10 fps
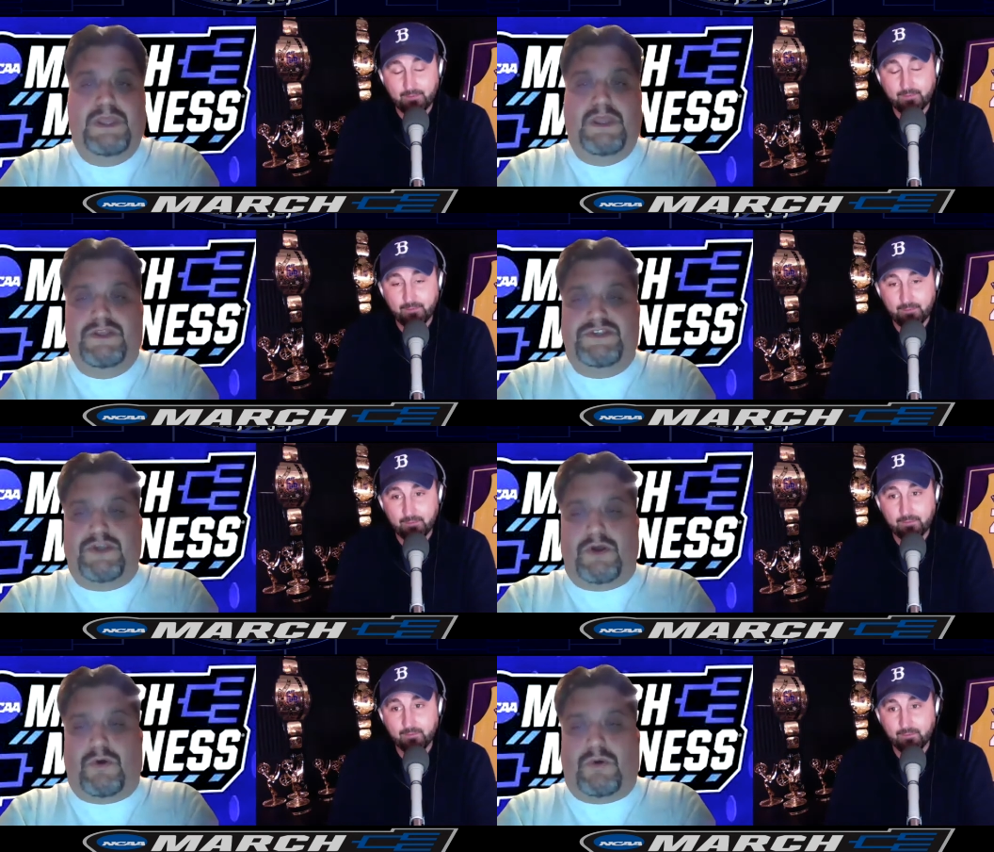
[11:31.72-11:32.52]

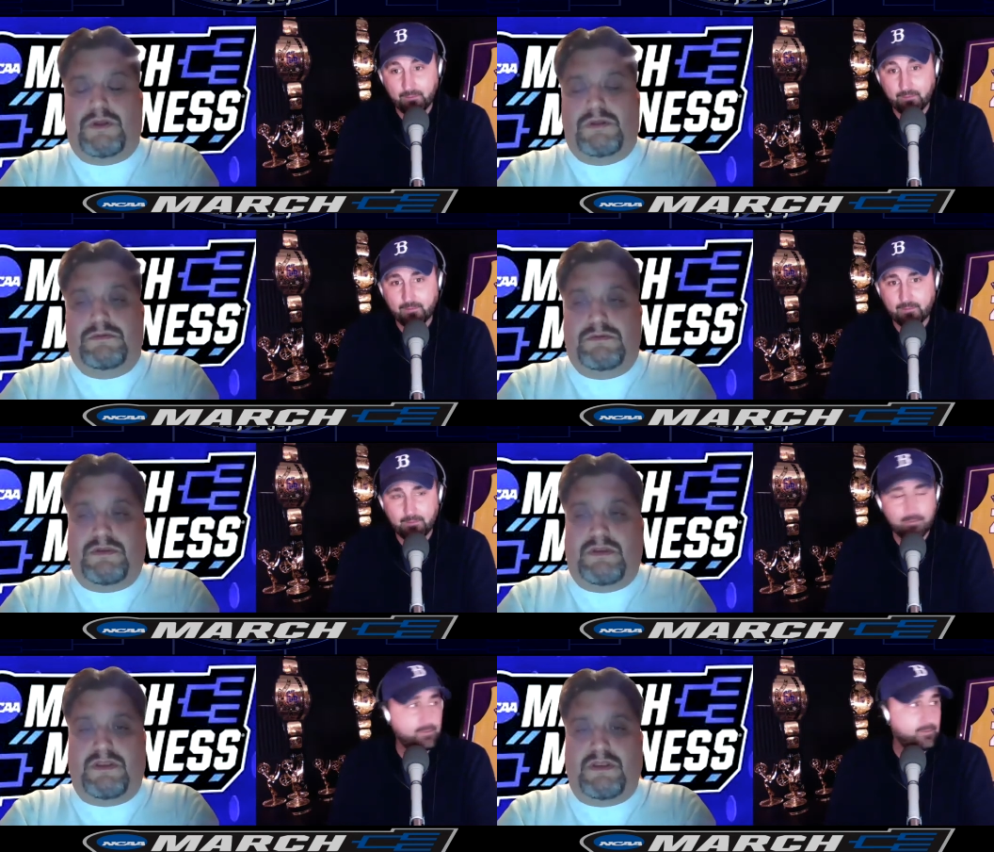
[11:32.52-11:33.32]
Speaker 1: So
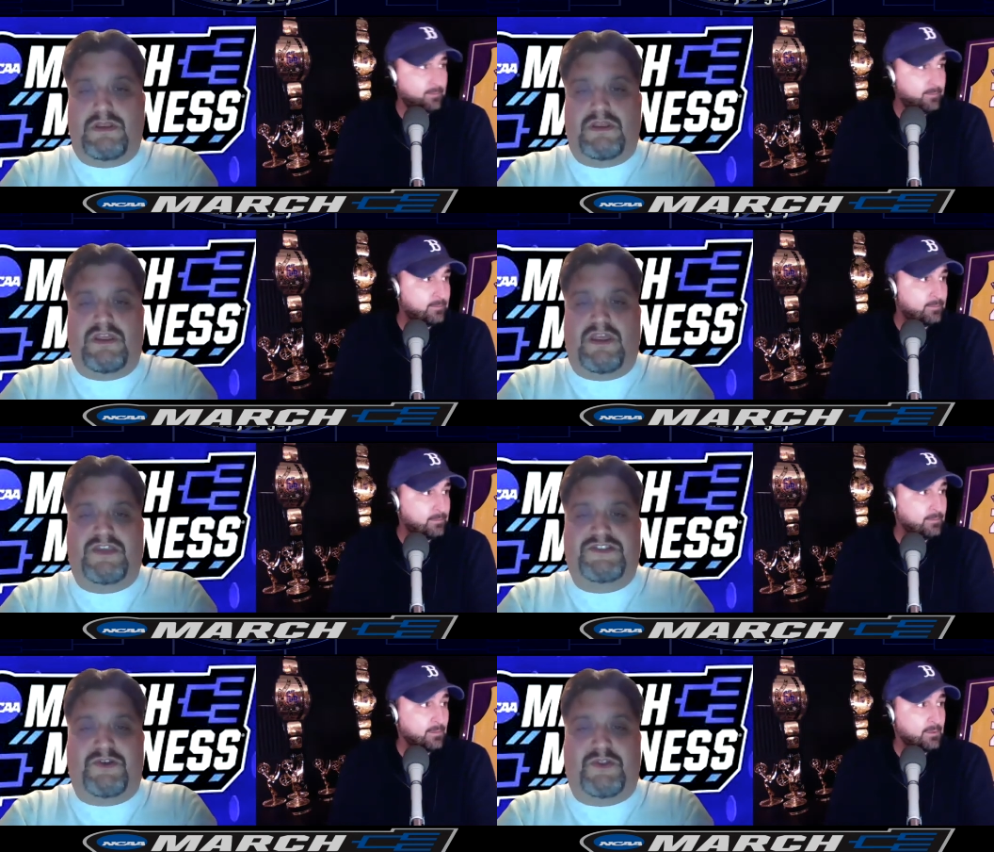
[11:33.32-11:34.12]

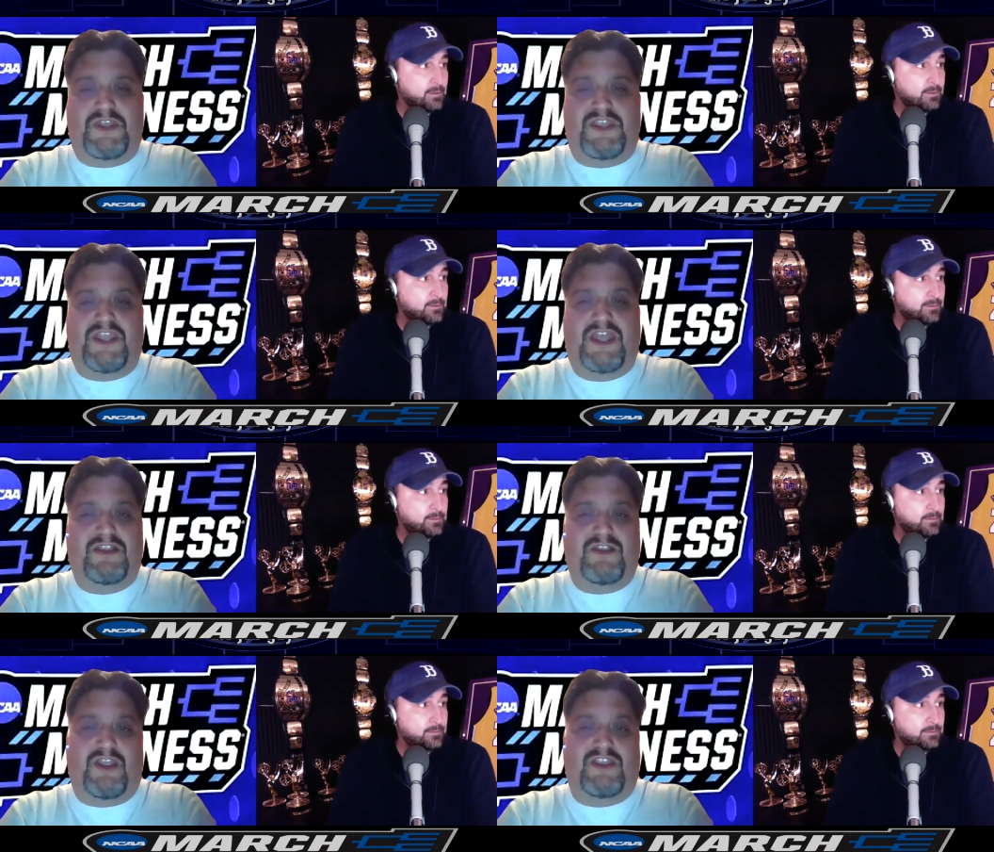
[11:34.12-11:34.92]
and
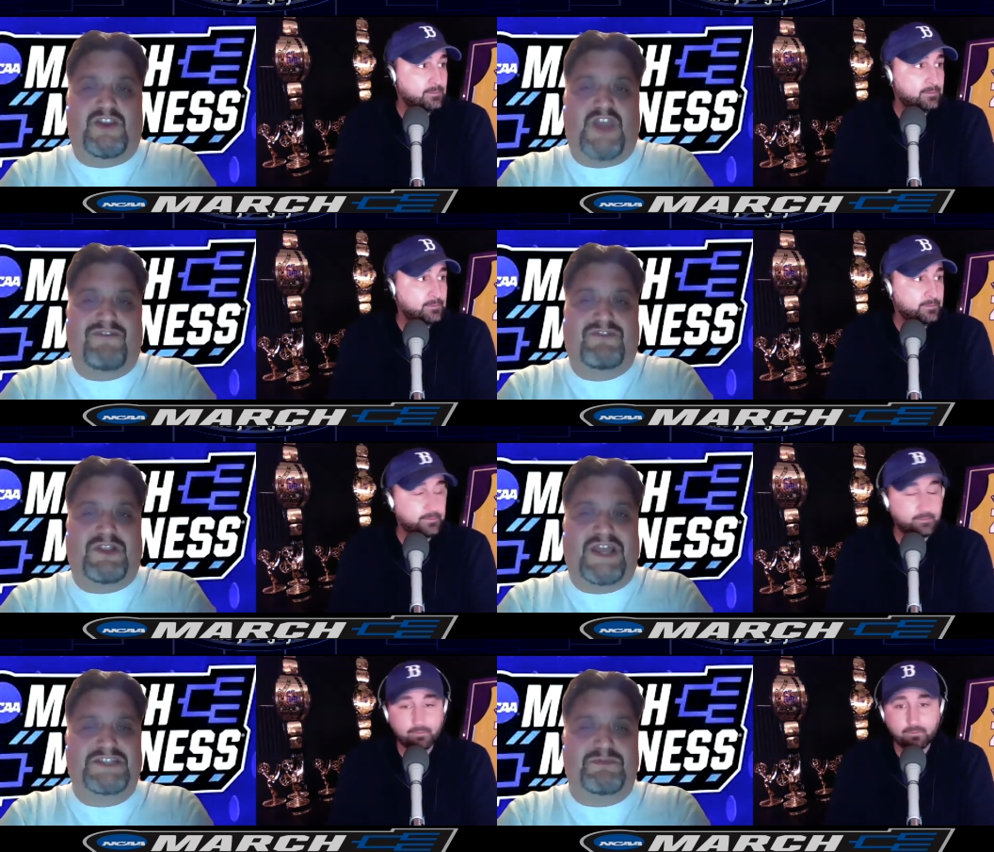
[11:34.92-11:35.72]
then you have the
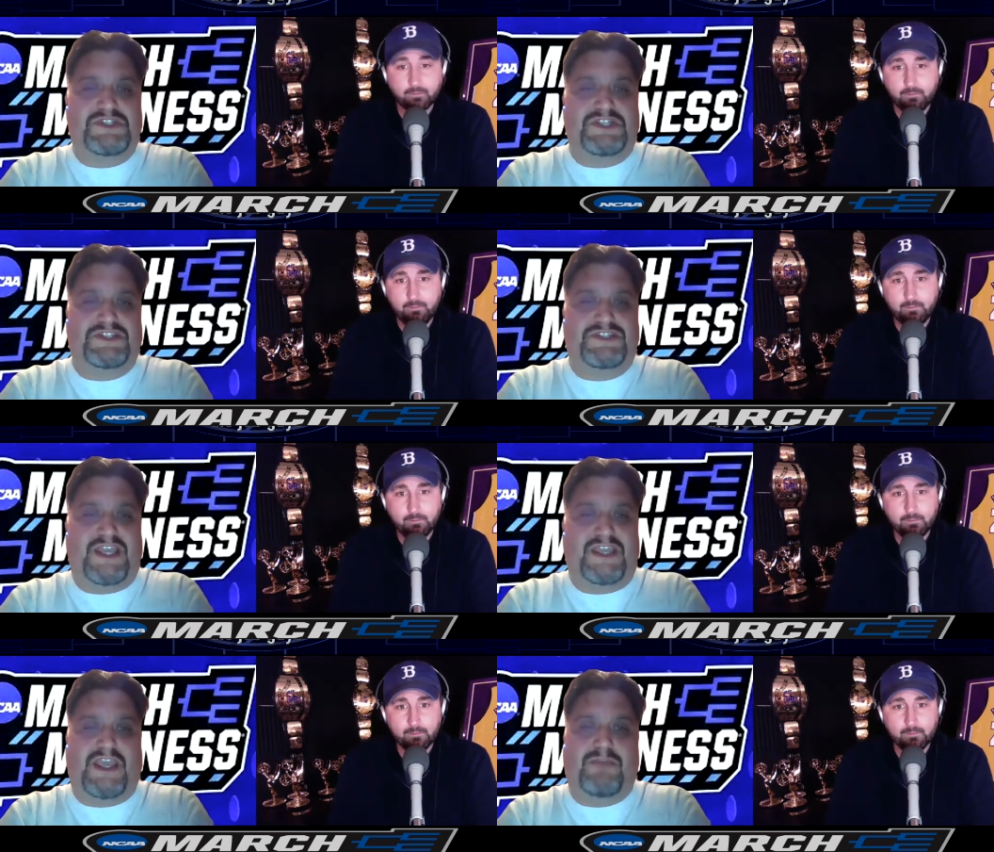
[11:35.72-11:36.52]
last Michigan
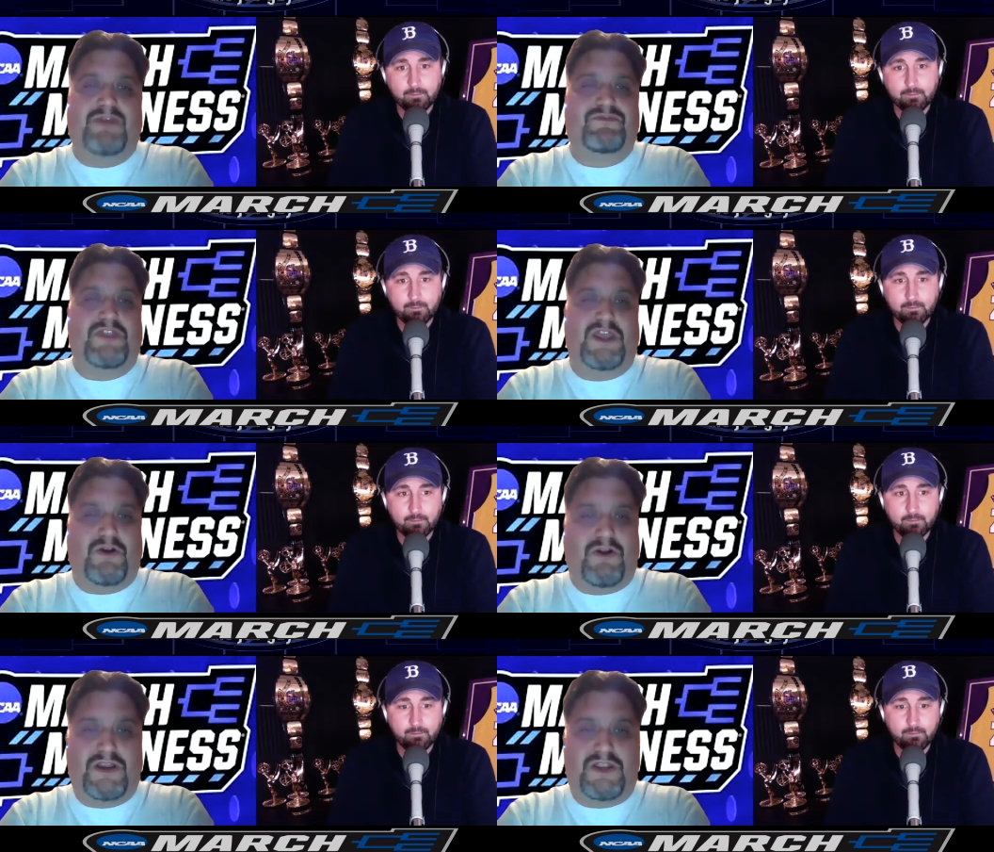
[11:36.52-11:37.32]
State game after they had
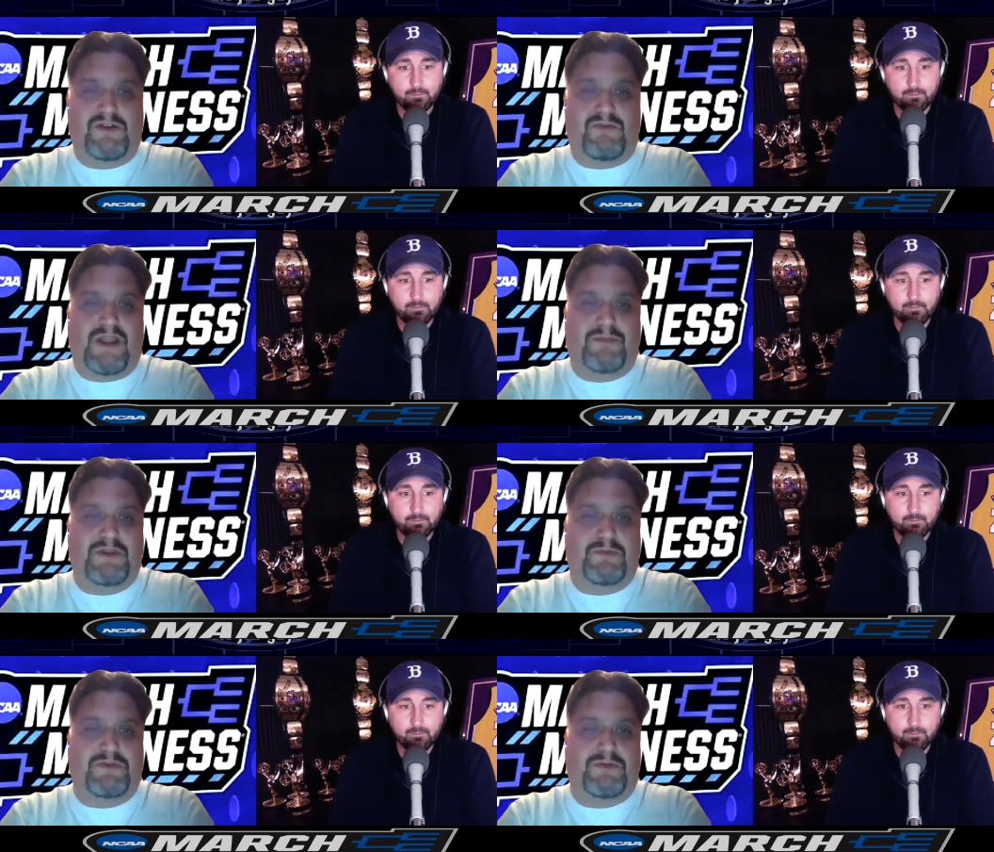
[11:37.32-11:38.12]
already wrapped
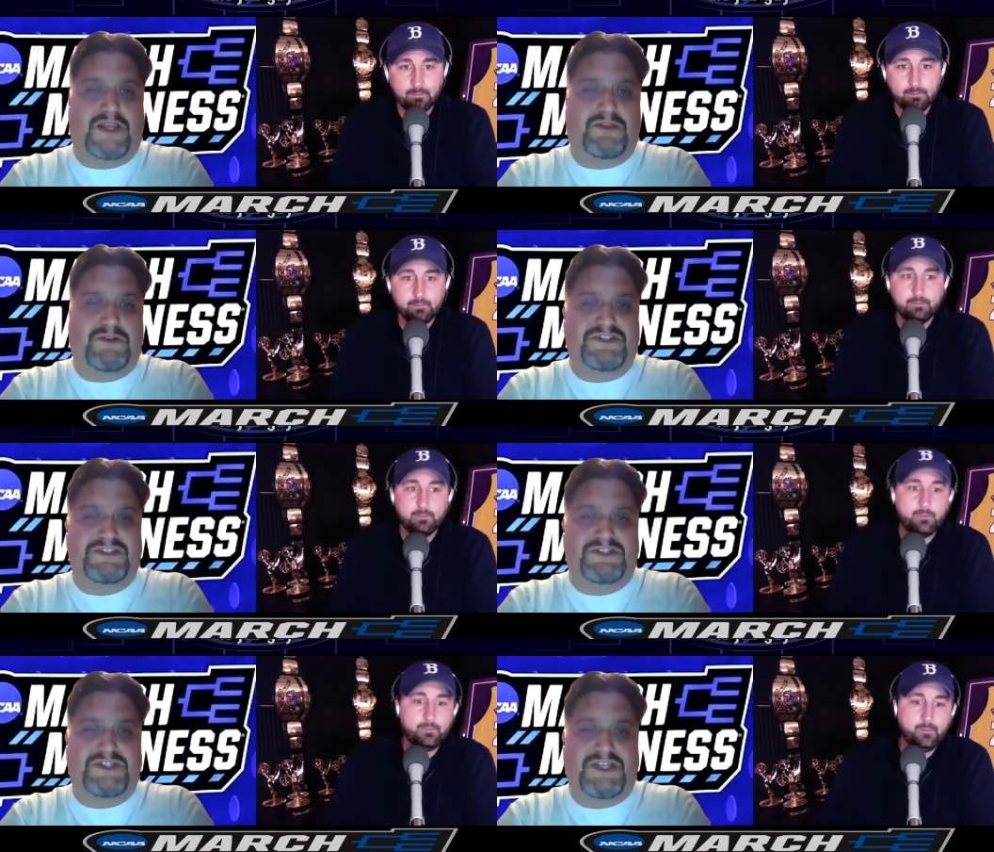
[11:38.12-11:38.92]
up the regular
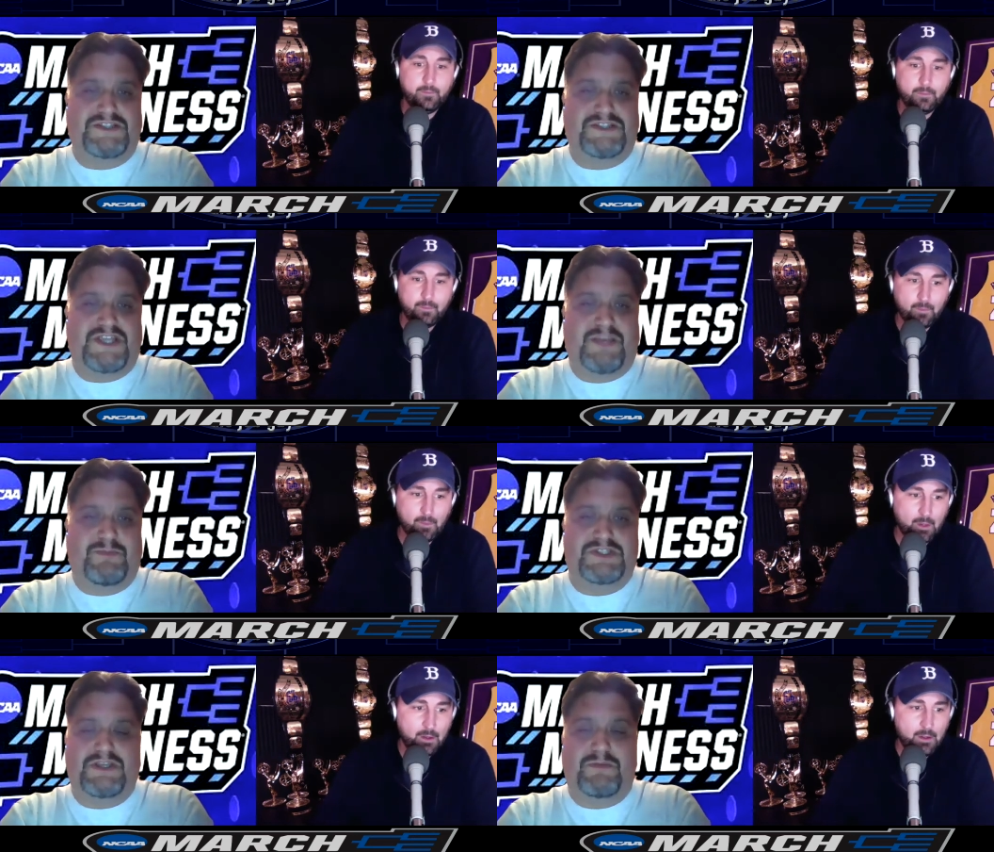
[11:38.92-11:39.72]
season
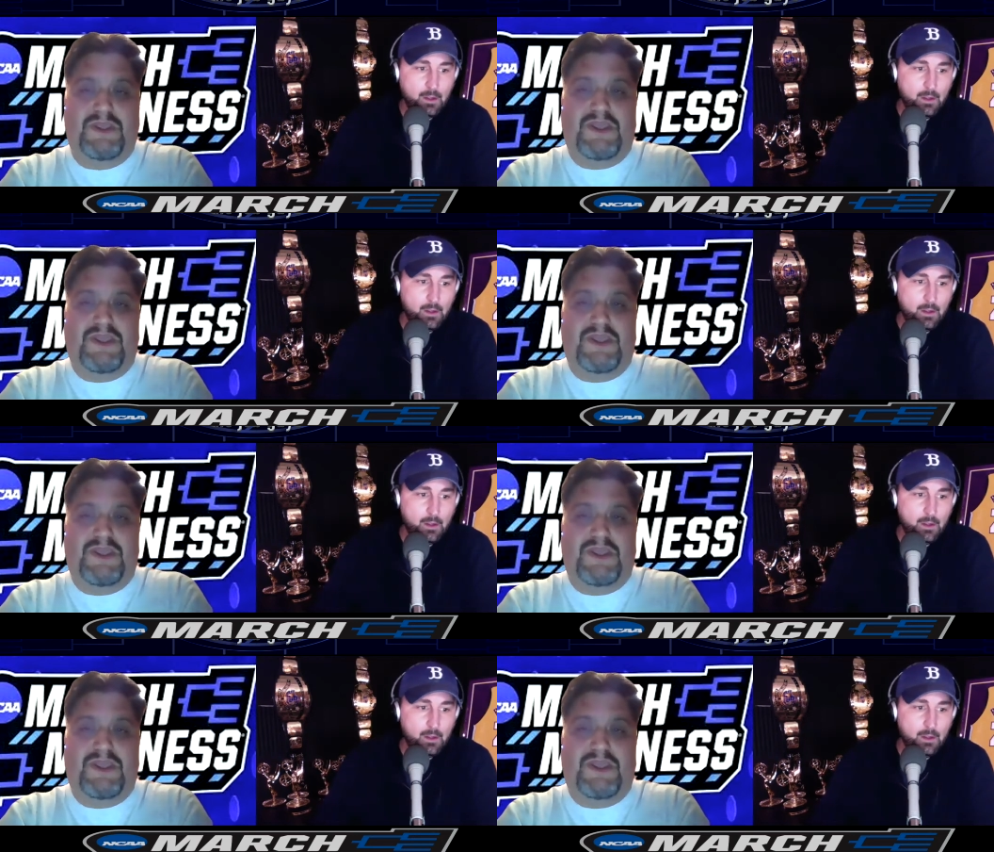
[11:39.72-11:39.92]
championship.